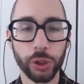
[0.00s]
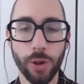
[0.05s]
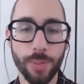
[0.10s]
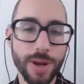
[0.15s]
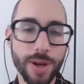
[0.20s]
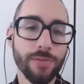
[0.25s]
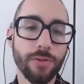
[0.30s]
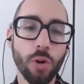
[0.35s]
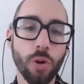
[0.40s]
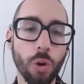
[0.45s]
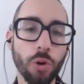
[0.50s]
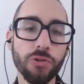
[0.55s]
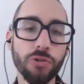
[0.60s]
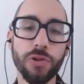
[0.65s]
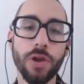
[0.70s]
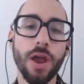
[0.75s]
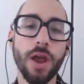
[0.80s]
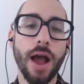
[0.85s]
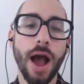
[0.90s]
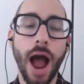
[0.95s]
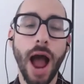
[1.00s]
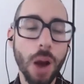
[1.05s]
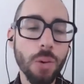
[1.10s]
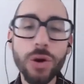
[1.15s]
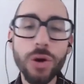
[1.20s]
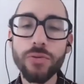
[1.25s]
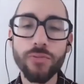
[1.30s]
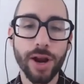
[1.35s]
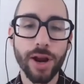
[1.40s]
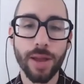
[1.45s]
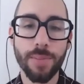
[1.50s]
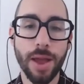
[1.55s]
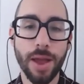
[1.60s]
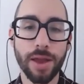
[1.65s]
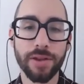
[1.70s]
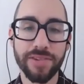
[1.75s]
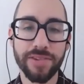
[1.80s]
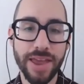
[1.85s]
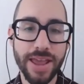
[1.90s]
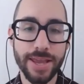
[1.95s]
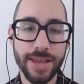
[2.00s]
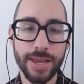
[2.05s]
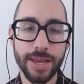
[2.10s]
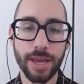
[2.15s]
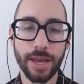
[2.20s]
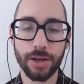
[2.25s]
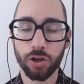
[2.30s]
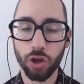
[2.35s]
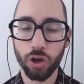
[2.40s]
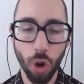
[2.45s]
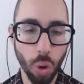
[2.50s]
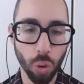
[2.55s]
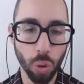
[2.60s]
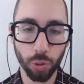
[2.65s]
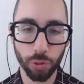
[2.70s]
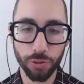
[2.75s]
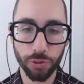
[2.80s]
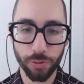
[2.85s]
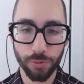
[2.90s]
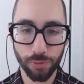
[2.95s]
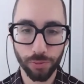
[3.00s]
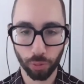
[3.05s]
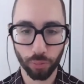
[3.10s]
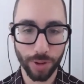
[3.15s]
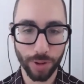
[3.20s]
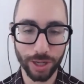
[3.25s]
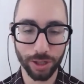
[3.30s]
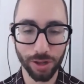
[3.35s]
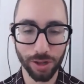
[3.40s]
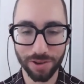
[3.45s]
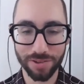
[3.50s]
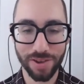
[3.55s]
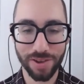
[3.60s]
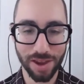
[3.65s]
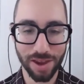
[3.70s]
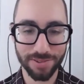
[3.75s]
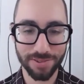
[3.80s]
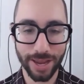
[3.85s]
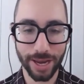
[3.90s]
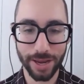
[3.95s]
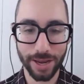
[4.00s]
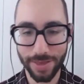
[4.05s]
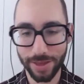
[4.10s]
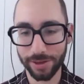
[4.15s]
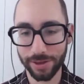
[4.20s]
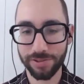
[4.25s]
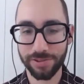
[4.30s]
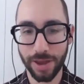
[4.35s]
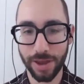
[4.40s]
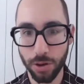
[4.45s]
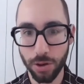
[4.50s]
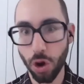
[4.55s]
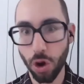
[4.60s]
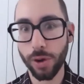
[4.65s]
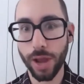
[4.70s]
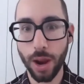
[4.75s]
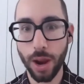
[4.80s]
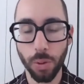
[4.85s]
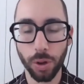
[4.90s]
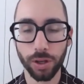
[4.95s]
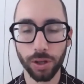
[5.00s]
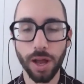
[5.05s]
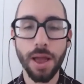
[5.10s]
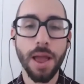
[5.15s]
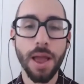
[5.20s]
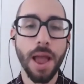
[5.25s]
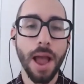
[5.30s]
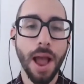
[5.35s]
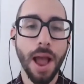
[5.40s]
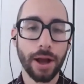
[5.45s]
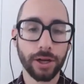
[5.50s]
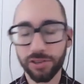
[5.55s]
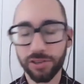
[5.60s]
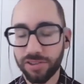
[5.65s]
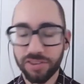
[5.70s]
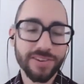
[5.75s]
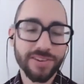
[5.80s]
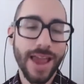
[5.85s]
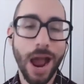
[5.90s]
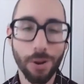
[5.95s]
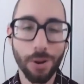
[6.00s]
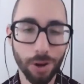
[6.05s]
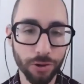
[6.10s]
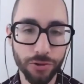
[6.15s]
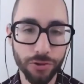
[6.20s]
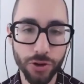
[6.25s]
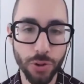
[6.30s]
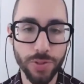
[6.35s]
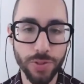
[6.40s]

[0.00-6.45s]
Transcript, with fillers: I mean, of course, I wouldn't recommend taking it cold for real on test day and then say, okay, well, just to see how I'll do.